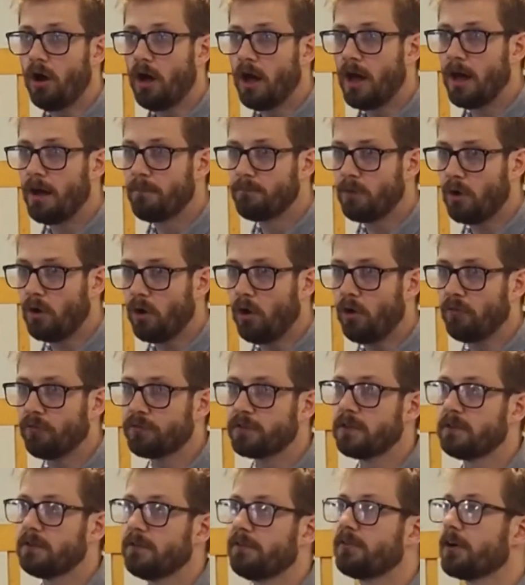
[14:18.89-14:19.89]

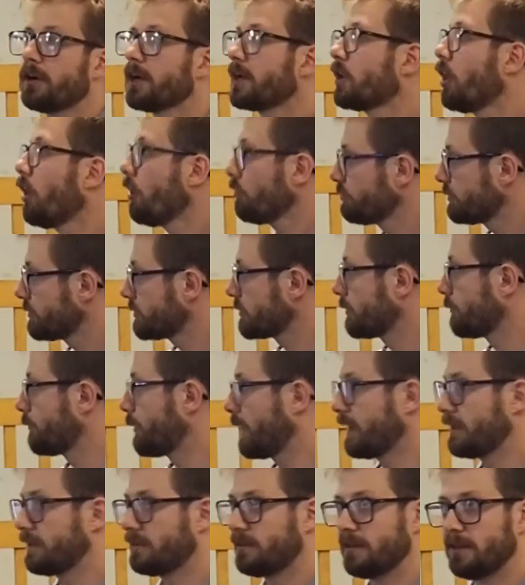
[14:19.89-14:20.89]
often are very
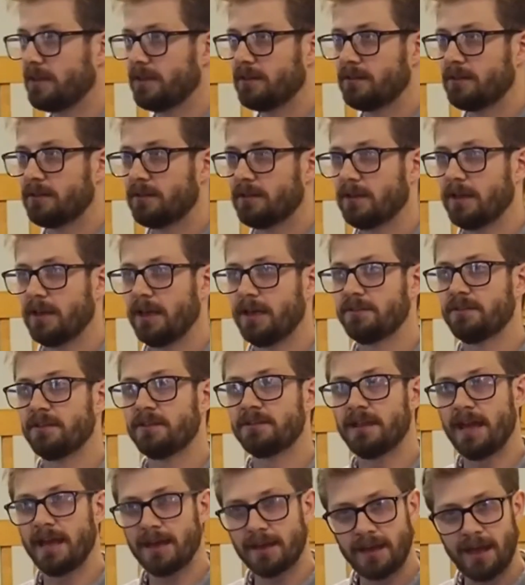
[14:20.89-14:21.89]
constipated in
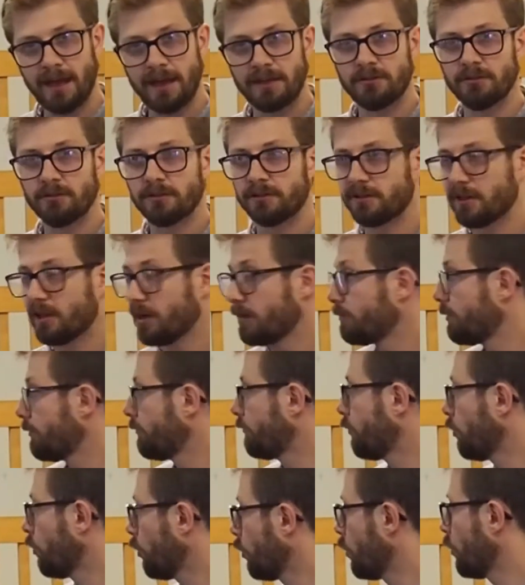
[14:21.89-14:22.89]
the decade or so
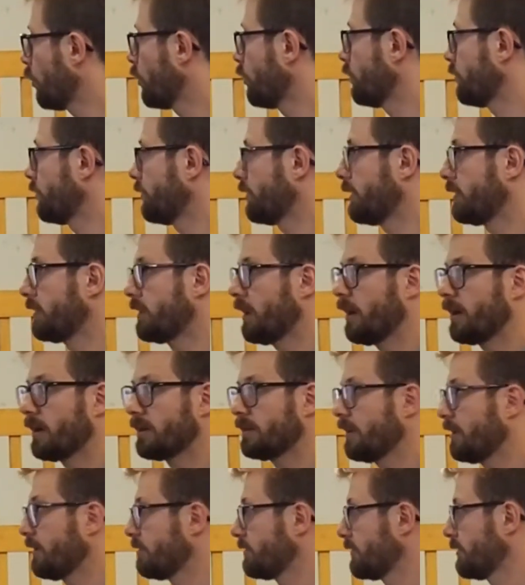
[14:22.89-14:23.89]
before the
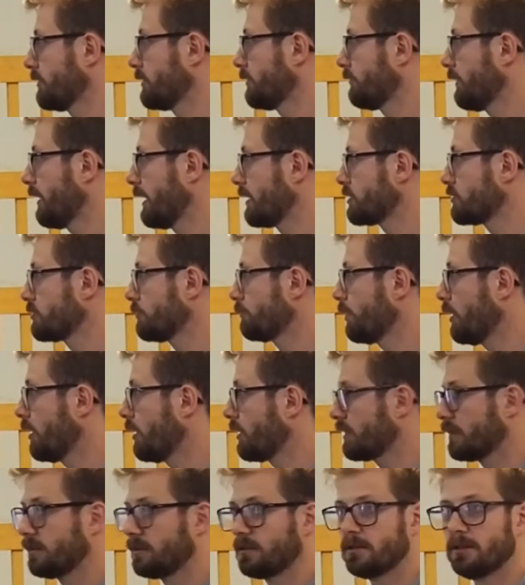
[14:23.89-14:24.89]
diagnosis of actual
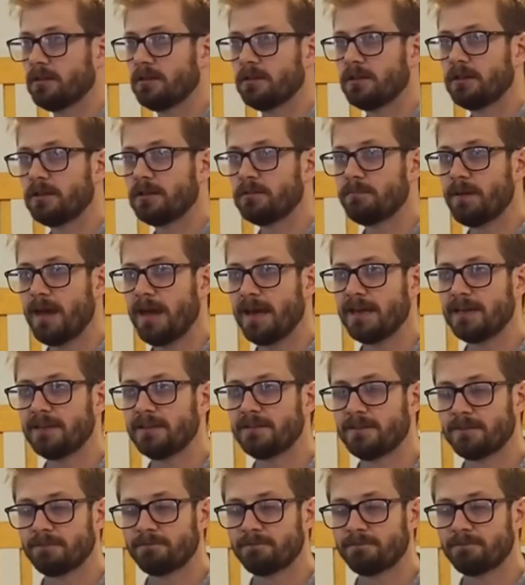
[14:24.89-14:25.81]
Parkinson's is made.